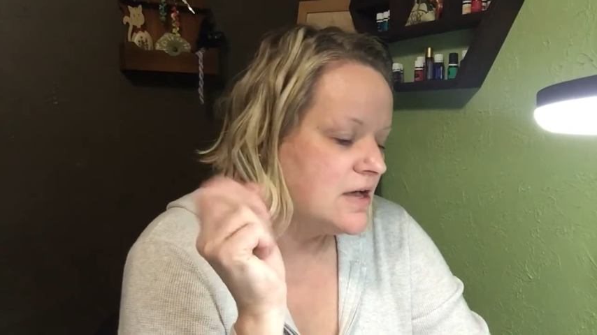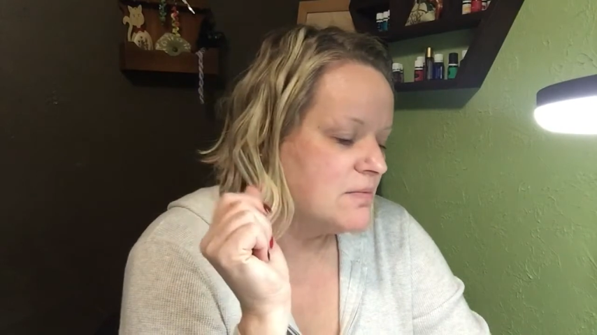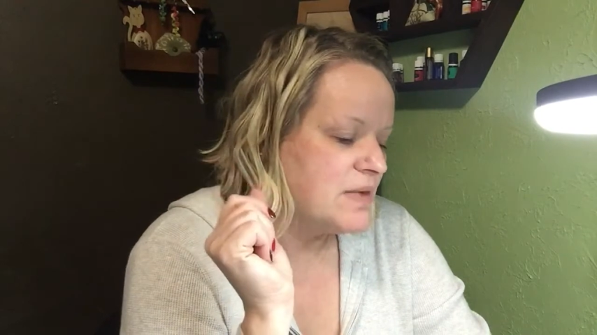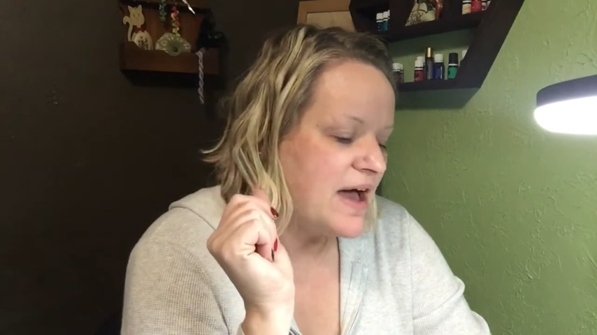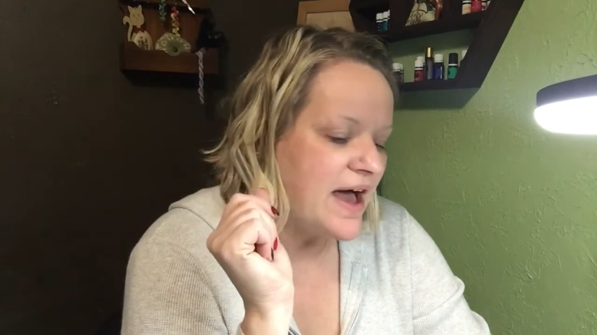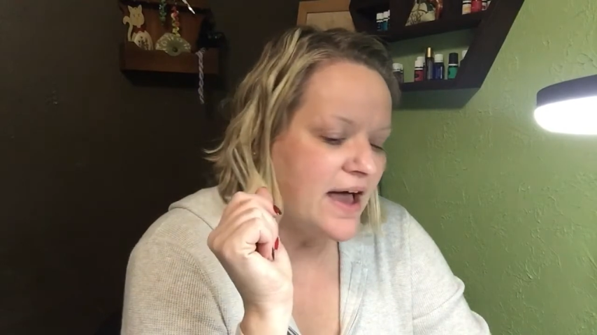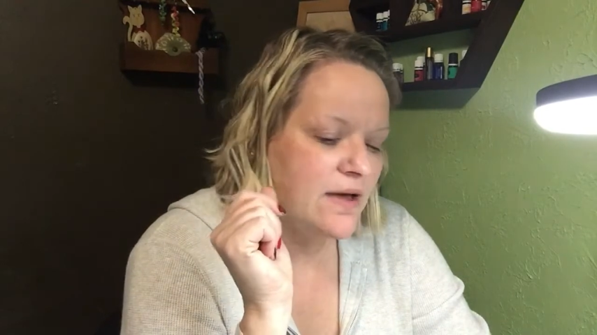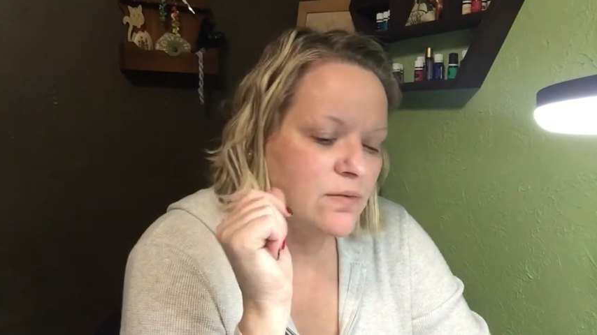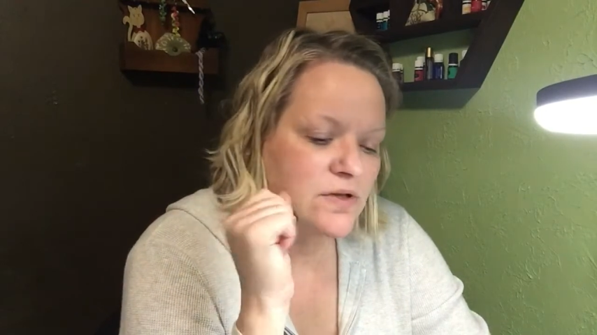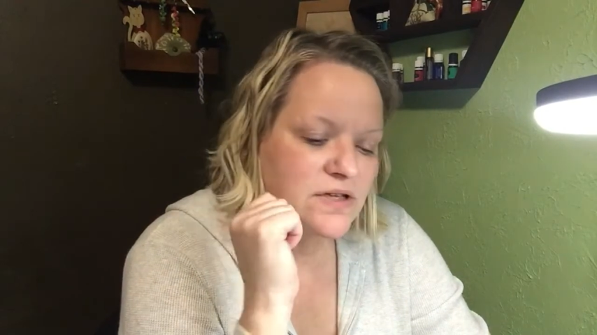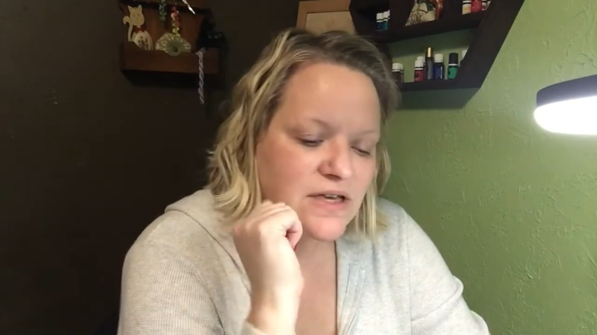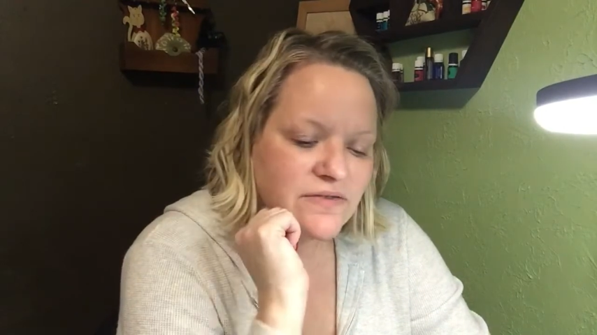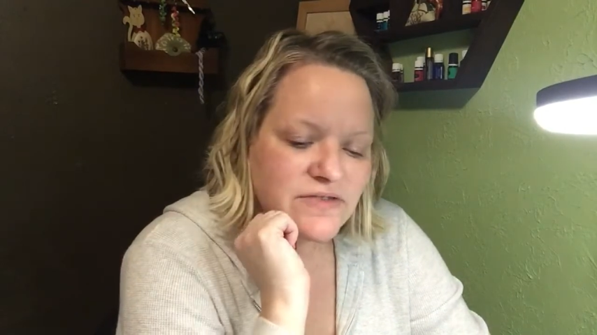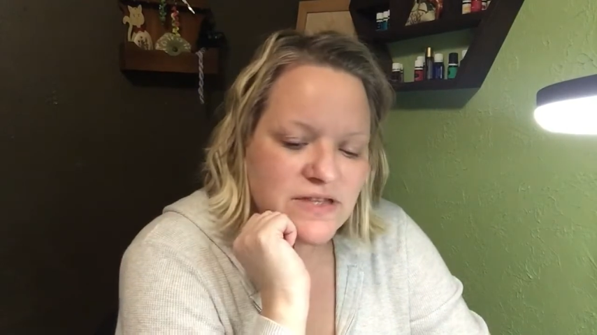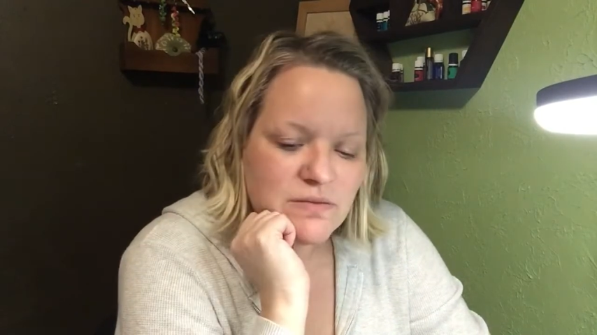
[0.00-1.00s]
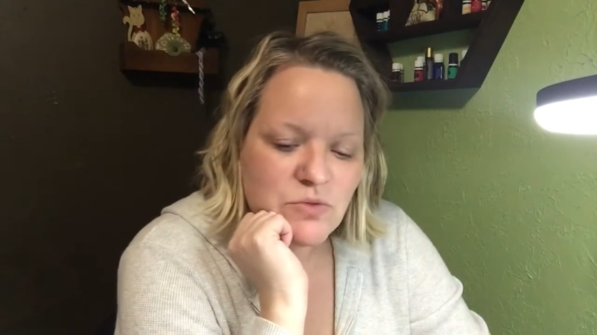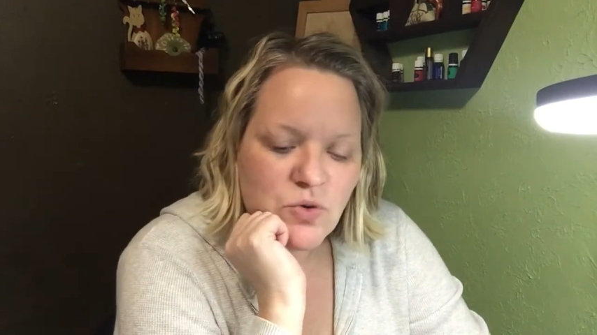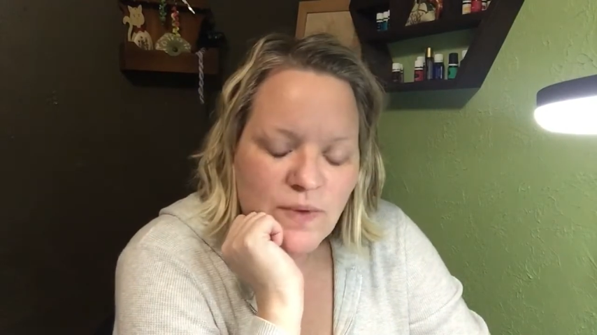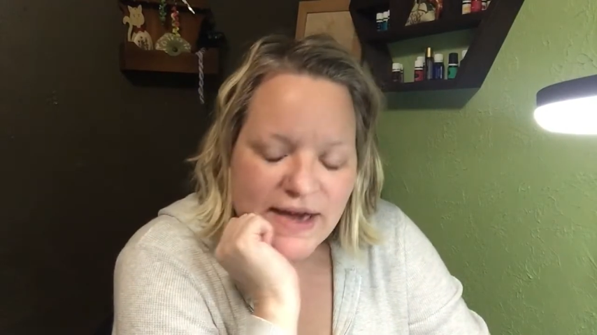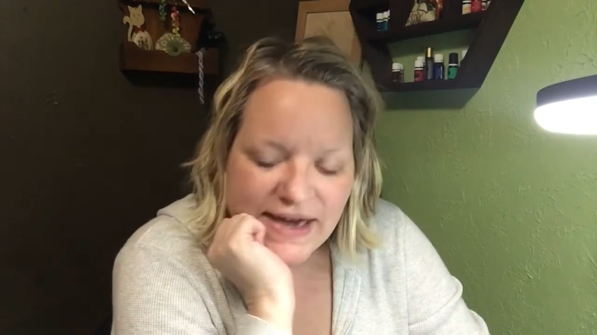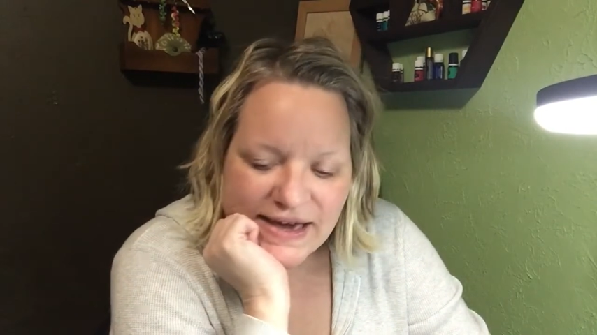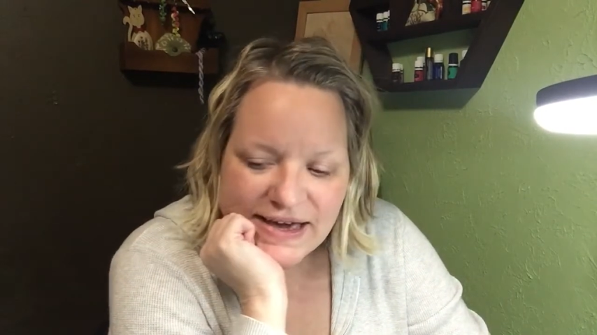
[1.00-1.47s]
But I will give some
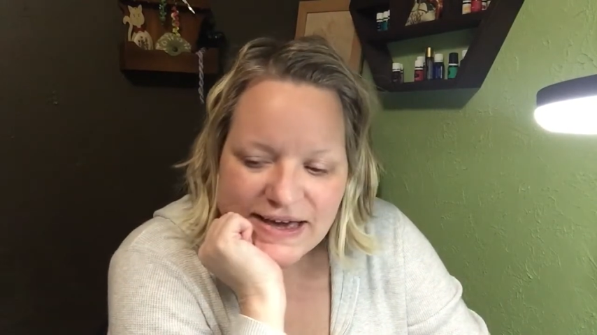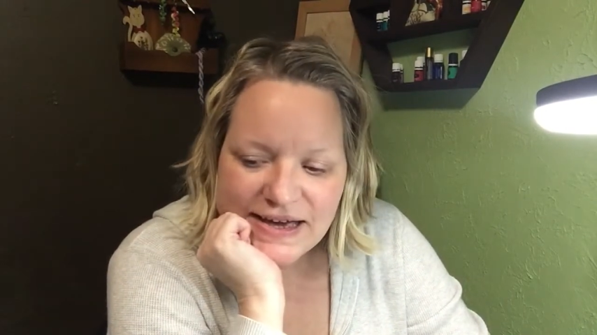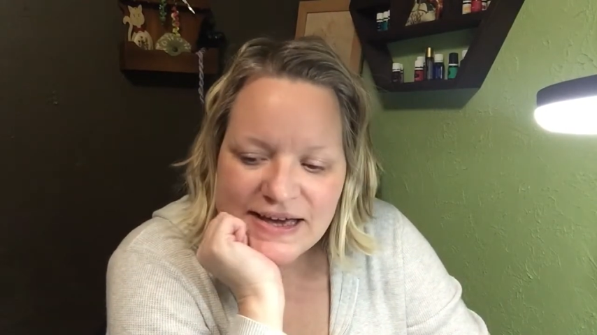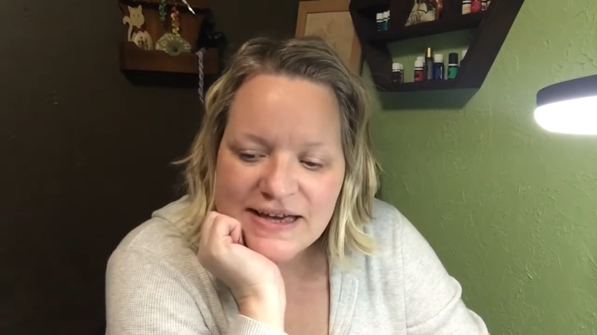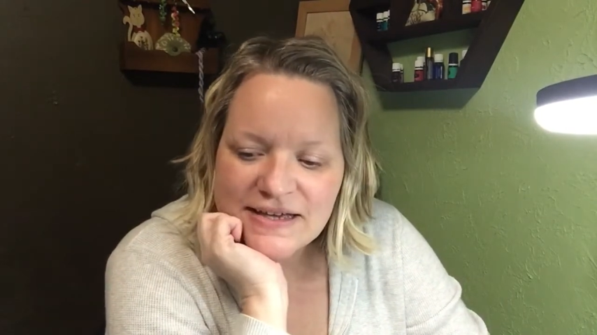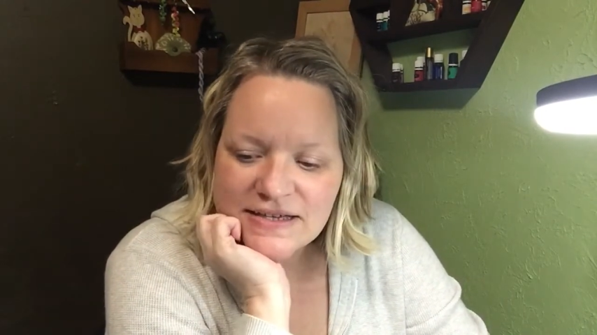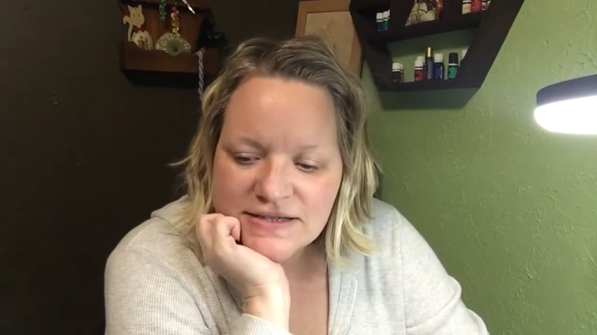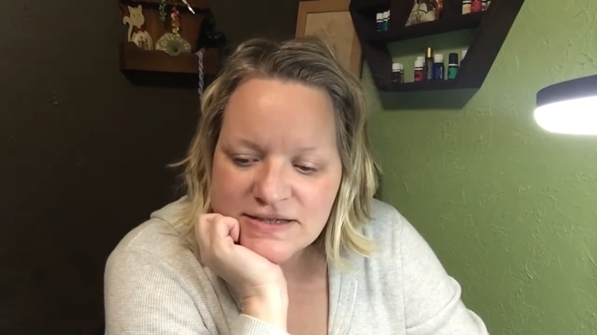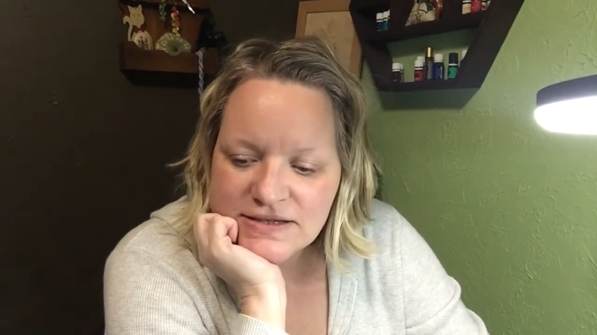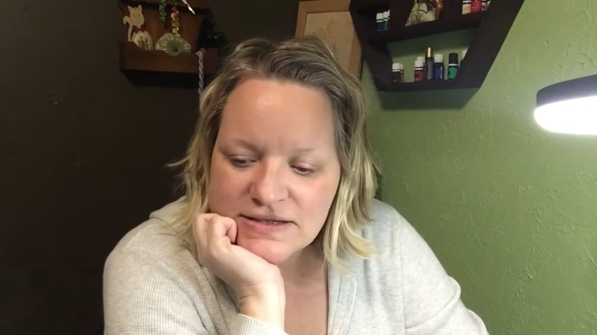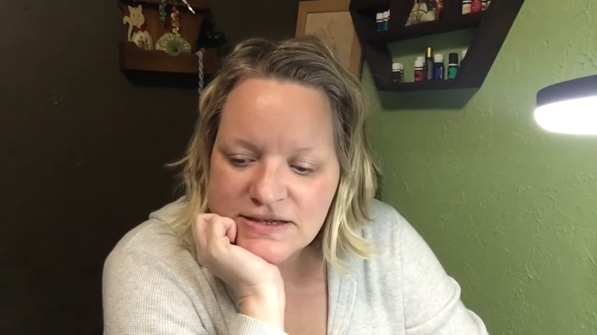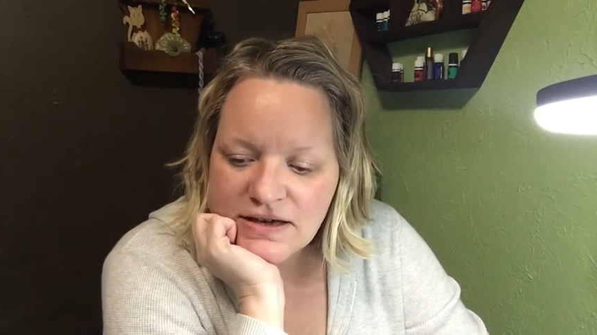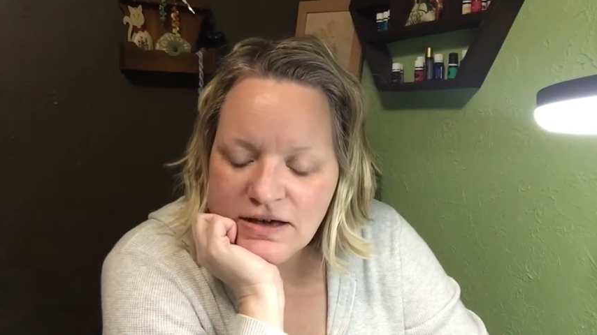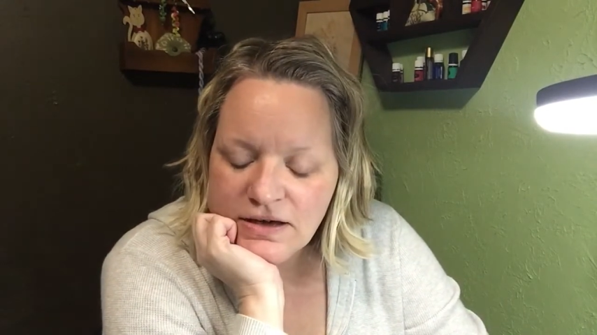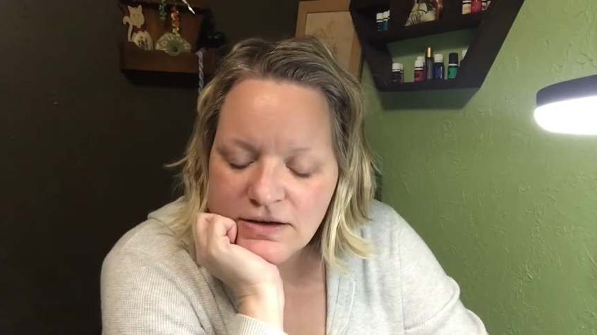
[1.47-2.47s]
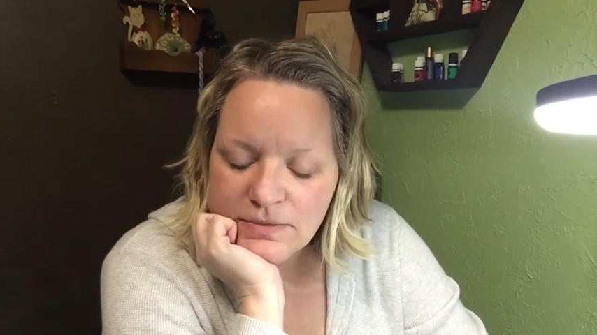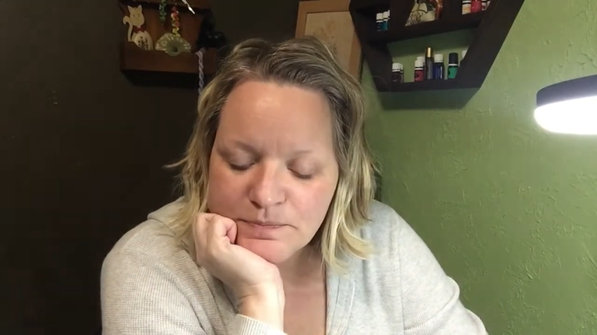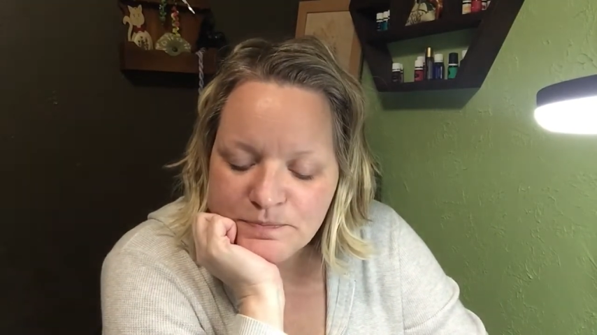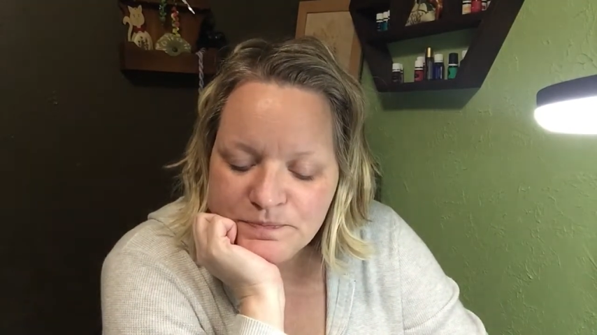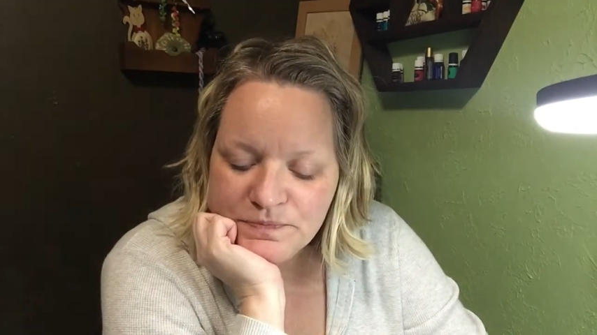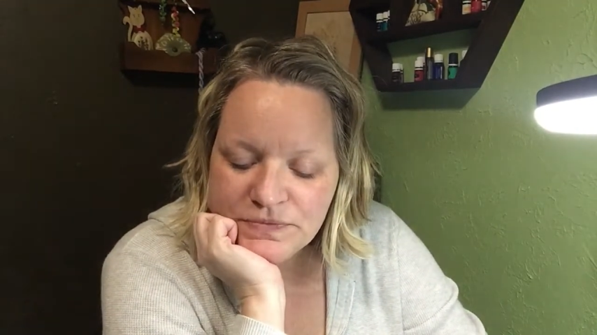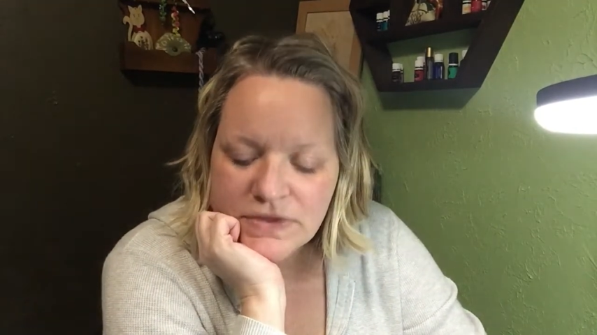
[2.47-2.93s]
away as
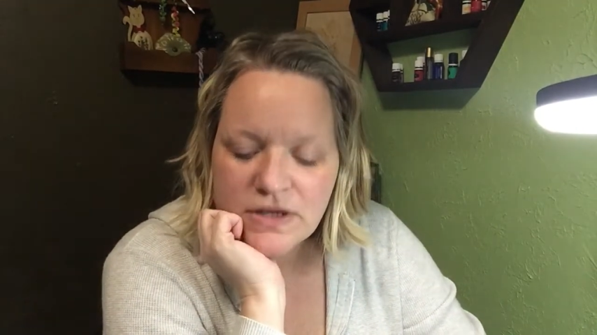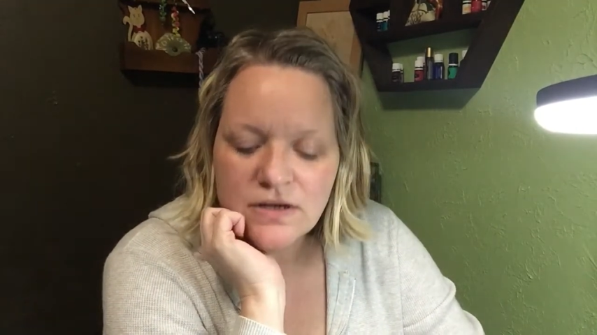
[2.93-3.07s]
um,